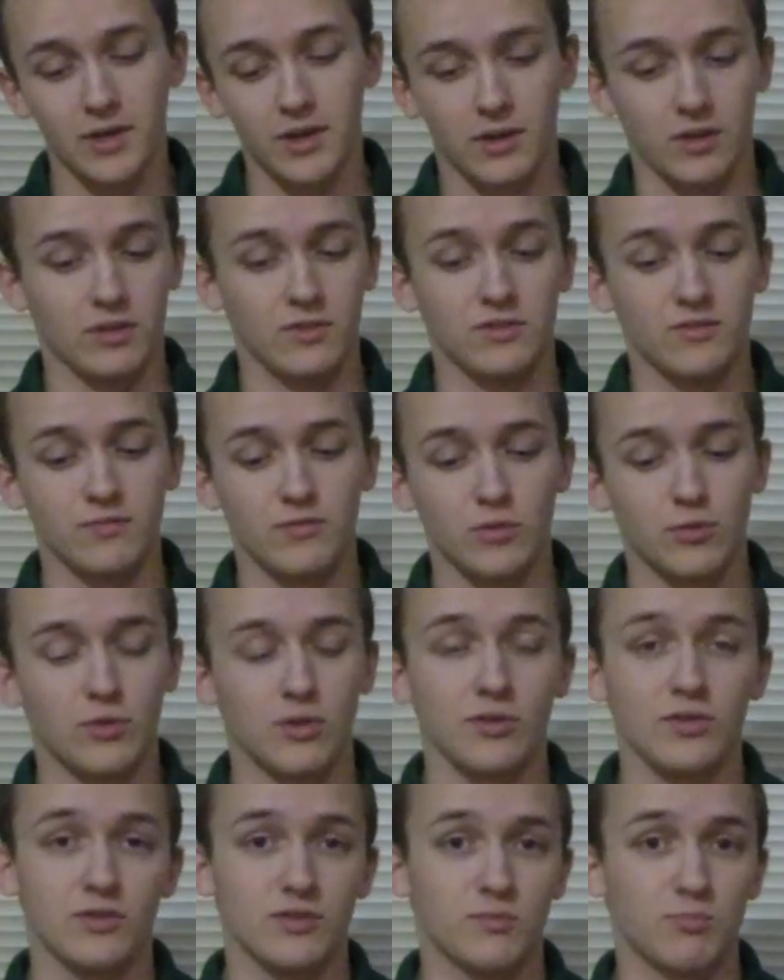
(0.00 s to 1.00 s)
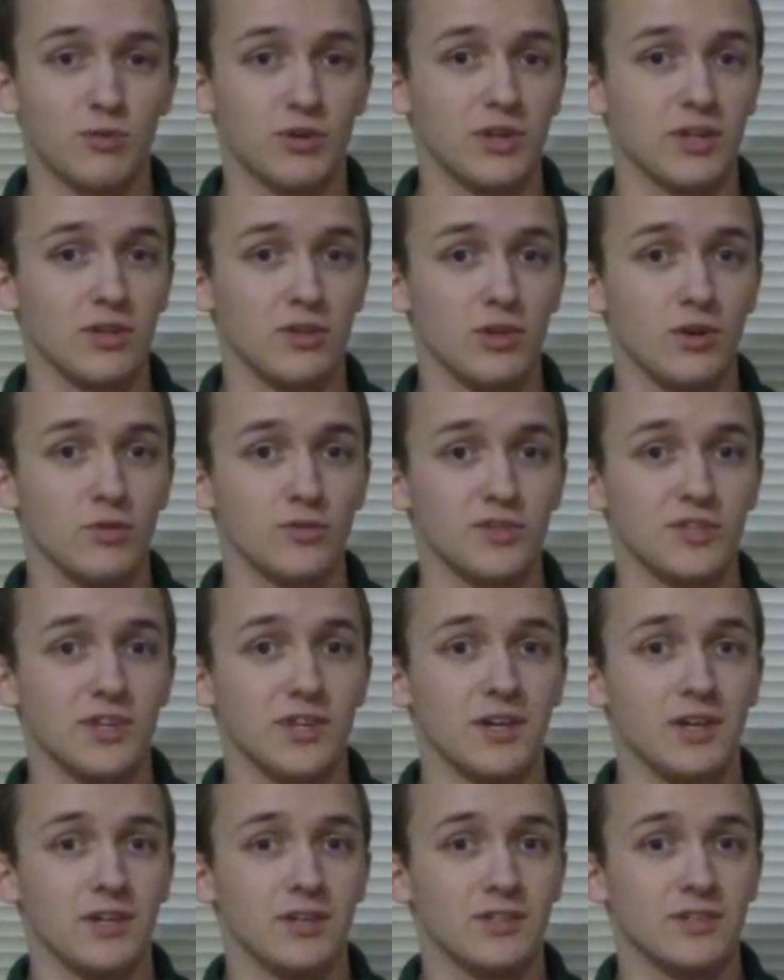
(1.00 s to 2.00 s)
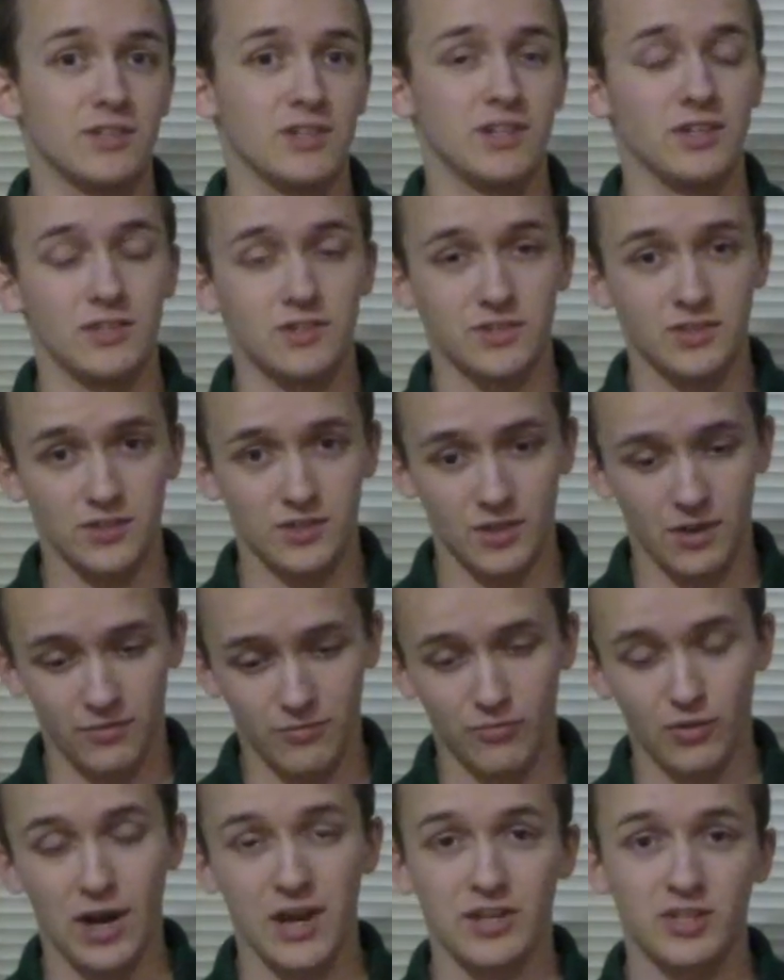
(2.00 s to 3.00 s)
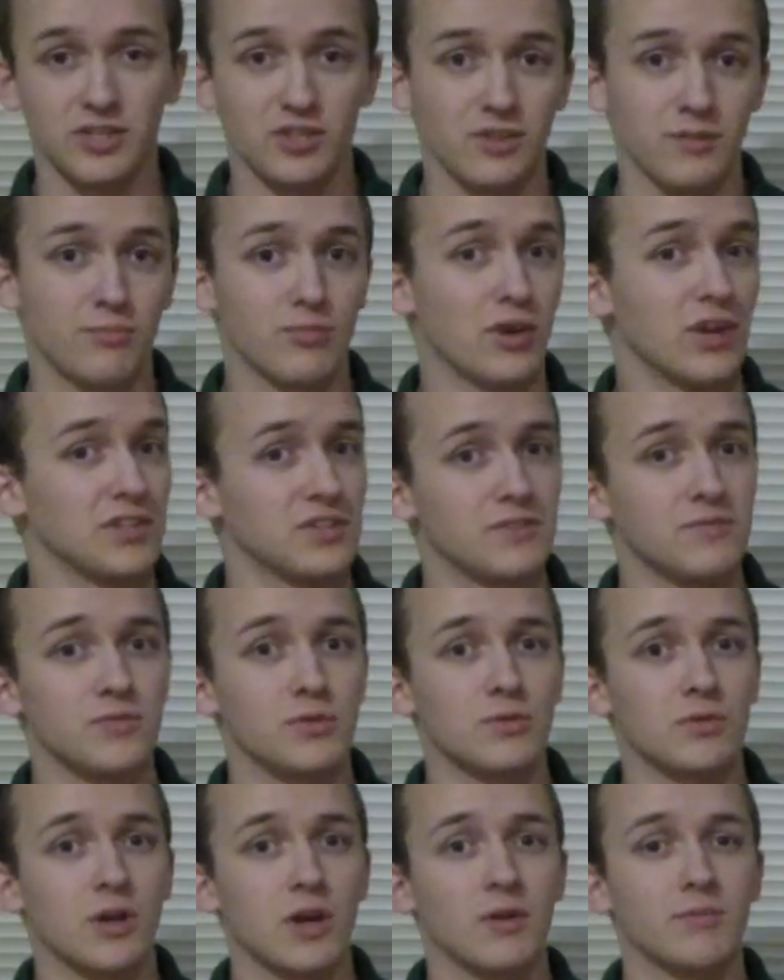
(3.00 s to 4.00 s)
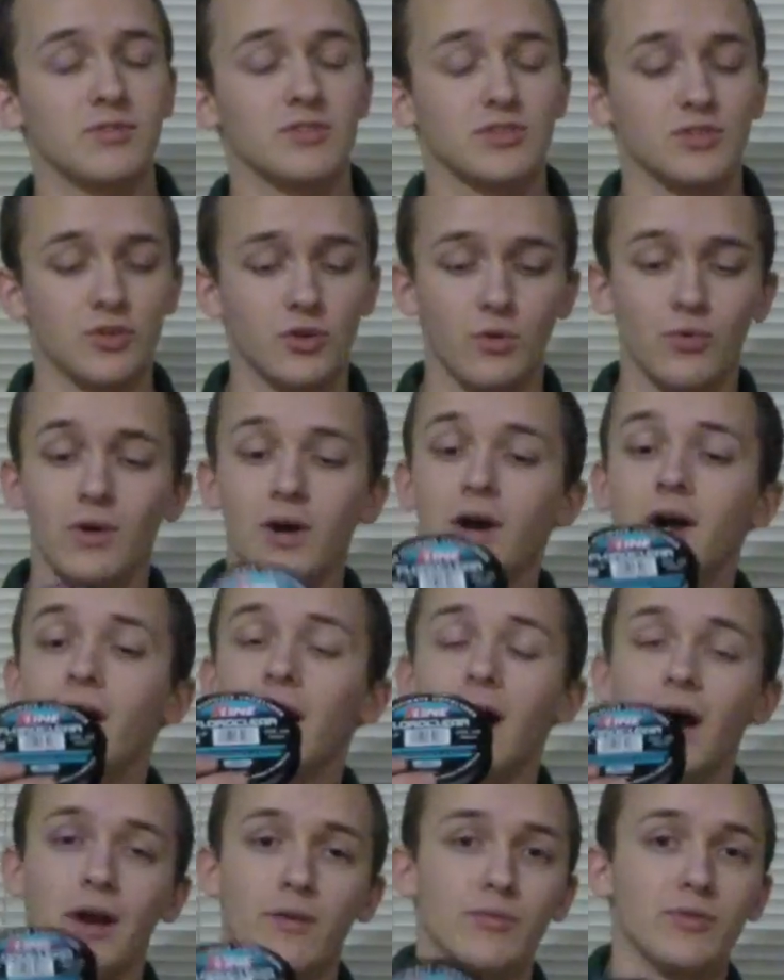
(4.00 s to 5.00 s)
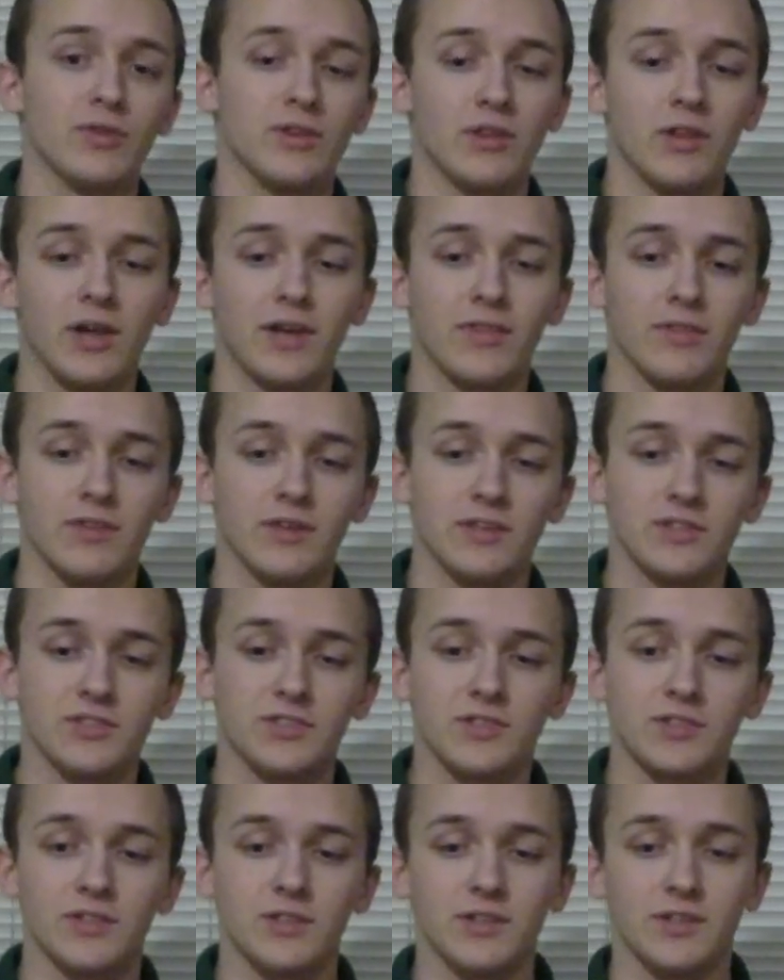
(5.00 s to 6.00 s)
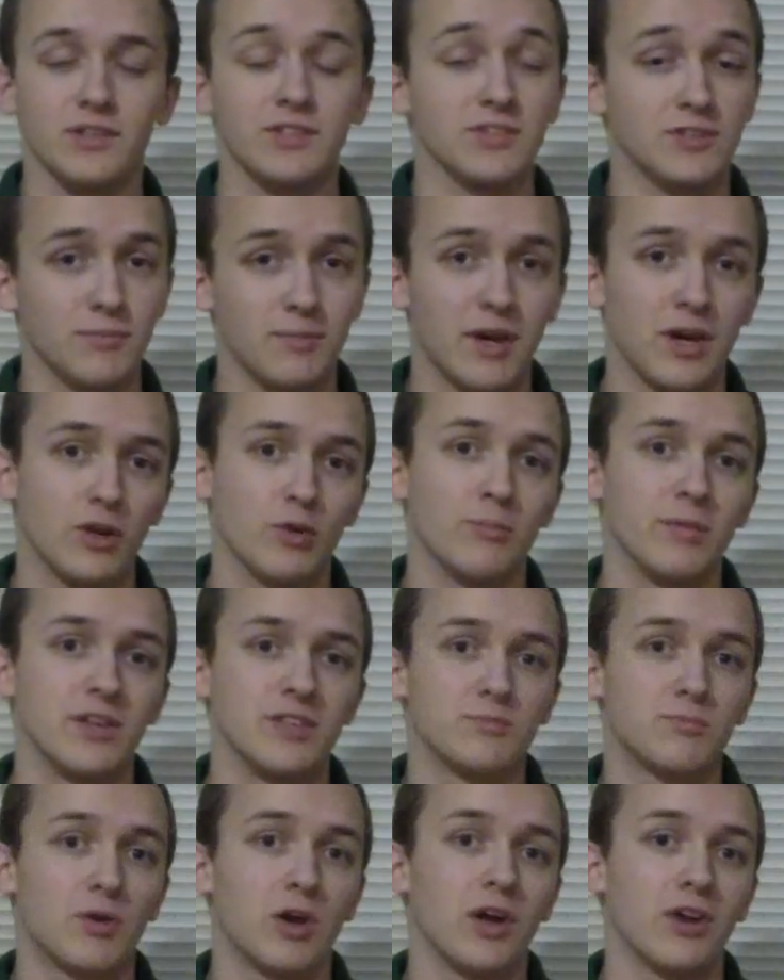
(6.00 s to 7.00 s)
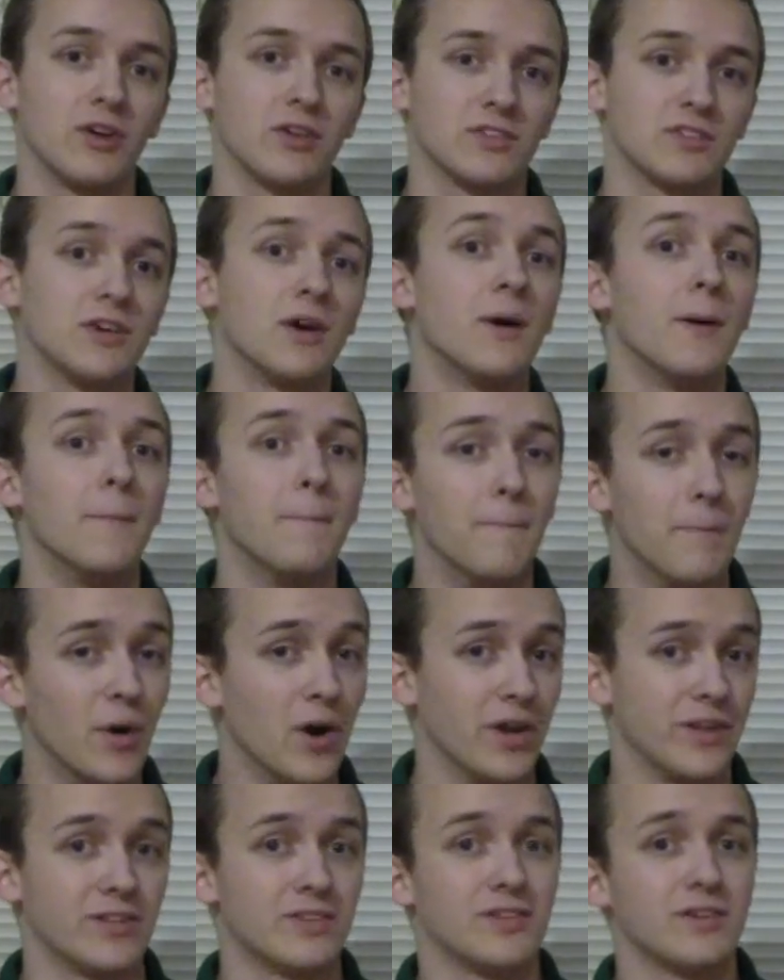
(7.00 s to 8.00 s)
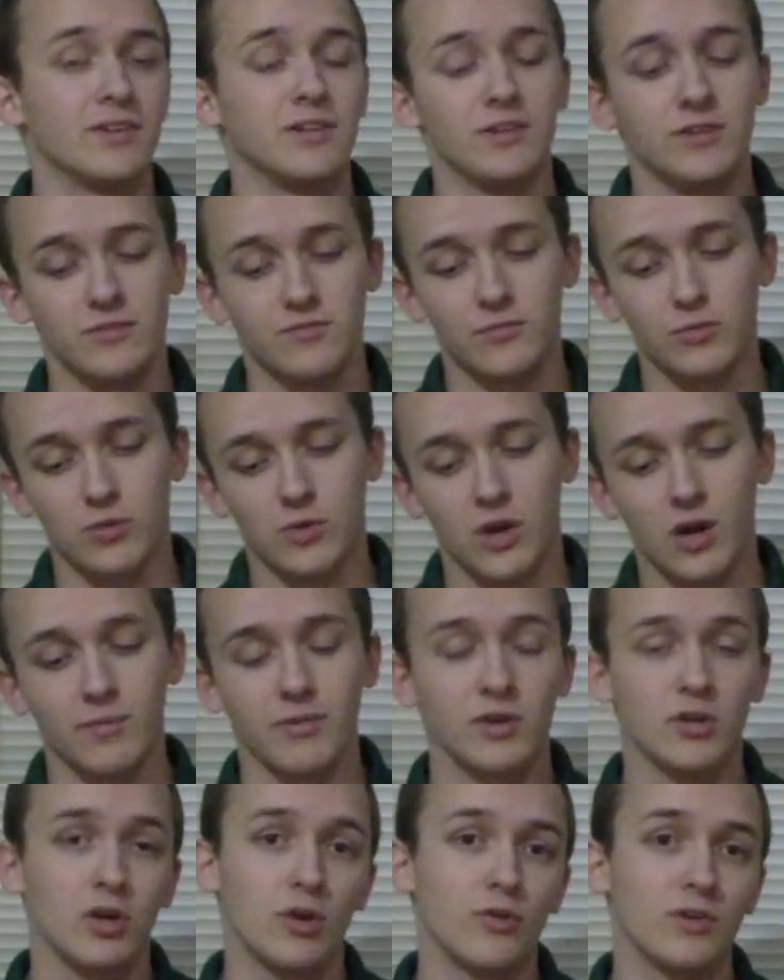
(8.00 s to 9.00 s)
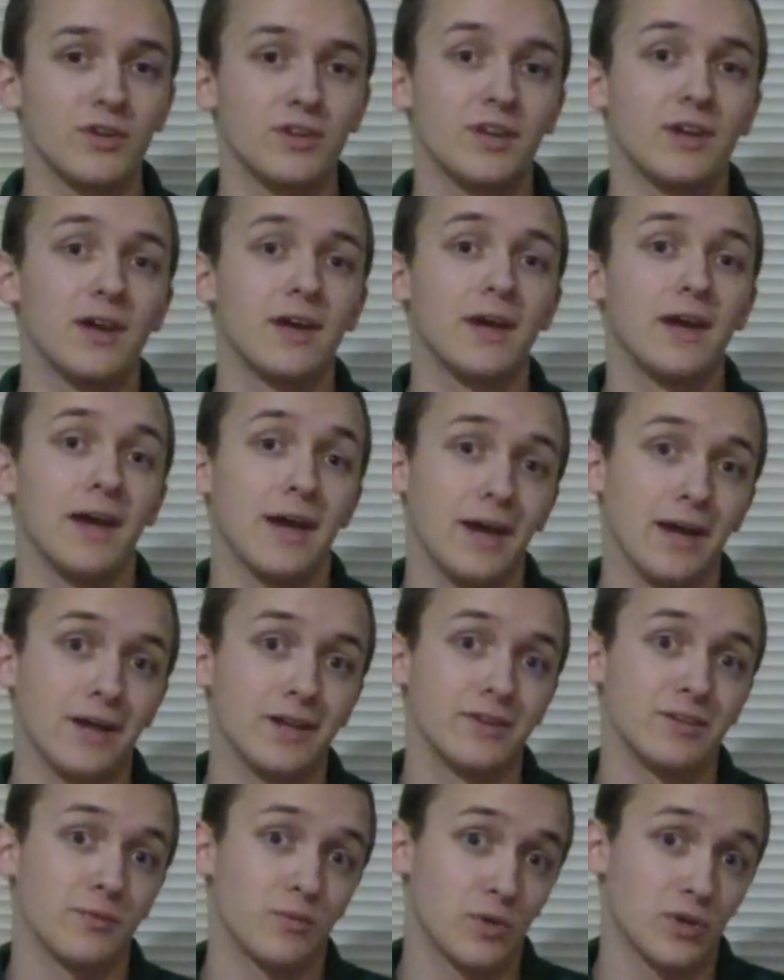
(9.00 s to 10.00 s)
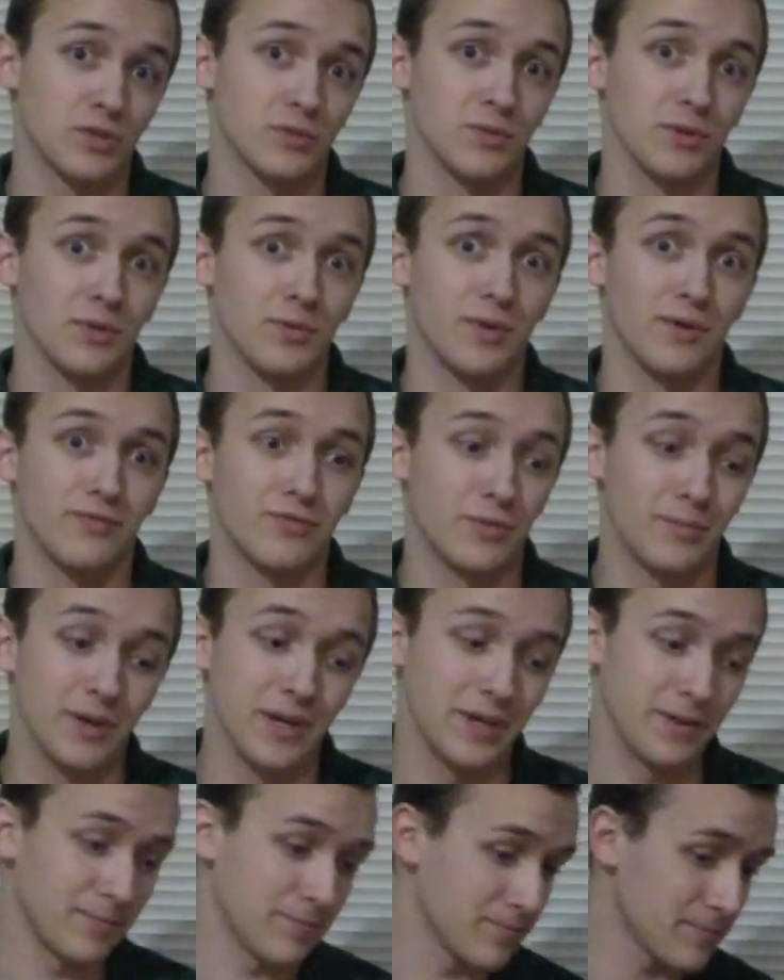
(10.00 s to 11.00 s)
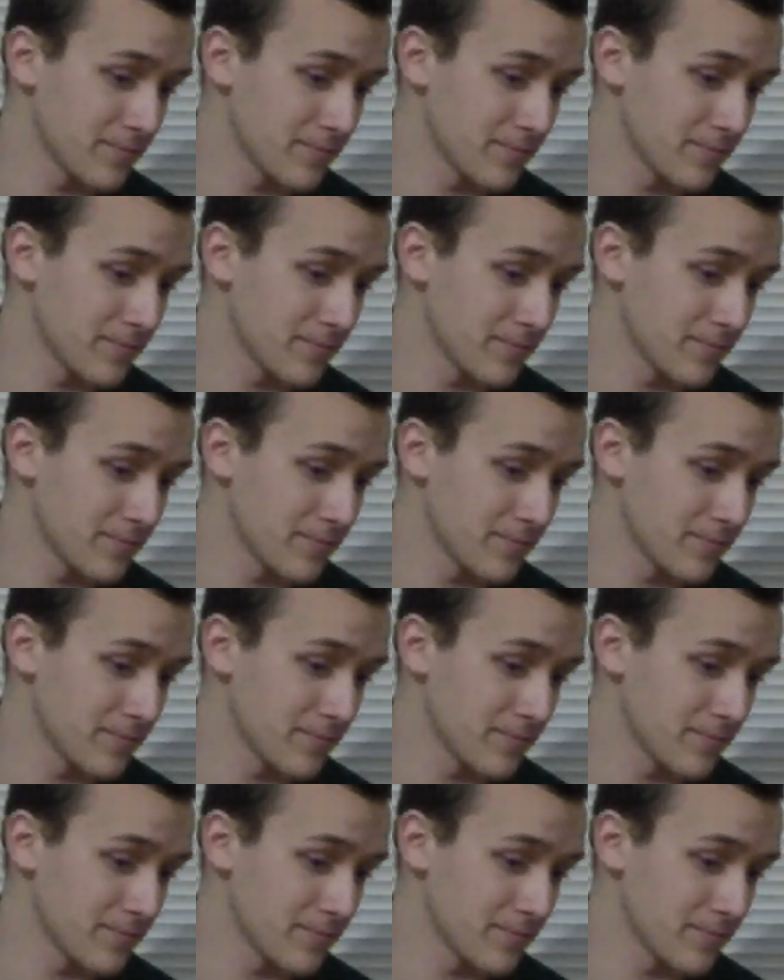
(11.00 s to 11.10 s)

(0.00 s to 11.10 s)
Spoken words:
This FluoroClear is pretty close, and it's a fraction of the price of fluorocarbon, so I really like this. It is a mono-based product, but it is fluorocarbon coated, and it works really well for me.